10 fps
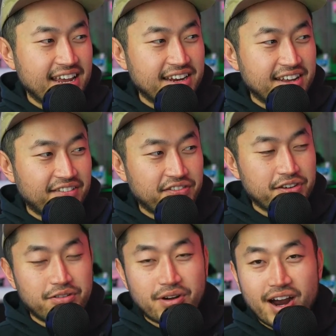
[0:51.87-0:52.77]
And if
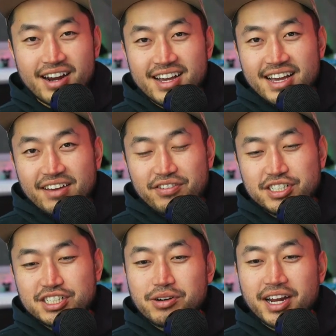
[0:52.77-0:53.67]
you're
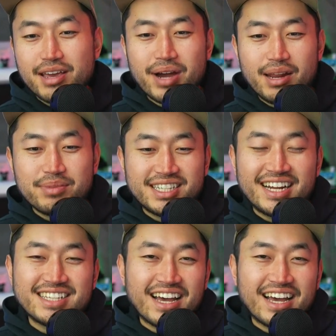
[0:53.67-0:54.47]
just joining in, my name is Dennis.